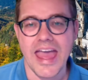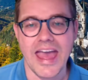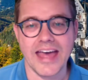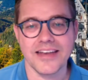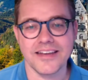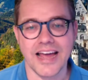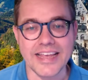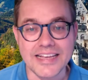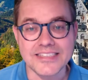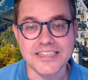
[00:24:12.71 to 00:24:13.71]
And I
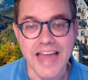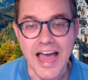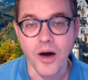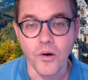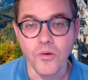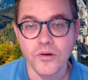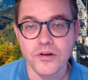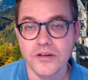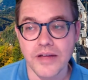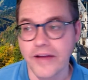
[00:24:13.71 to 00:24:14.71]
guess now,
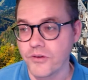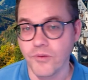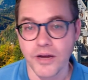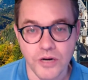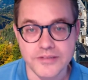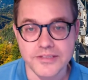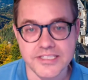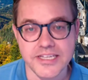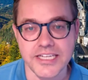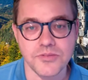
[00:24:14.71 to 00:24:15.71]
everyone, we're at the
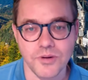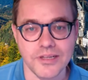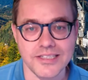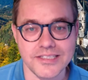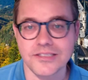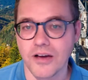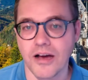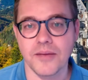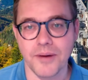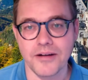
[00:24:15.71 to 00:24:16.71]
stage where let's
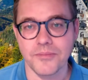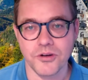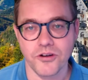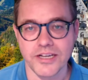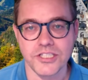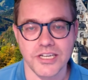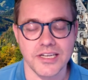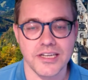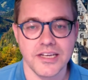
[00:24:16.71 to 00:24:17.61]
talk about immigration.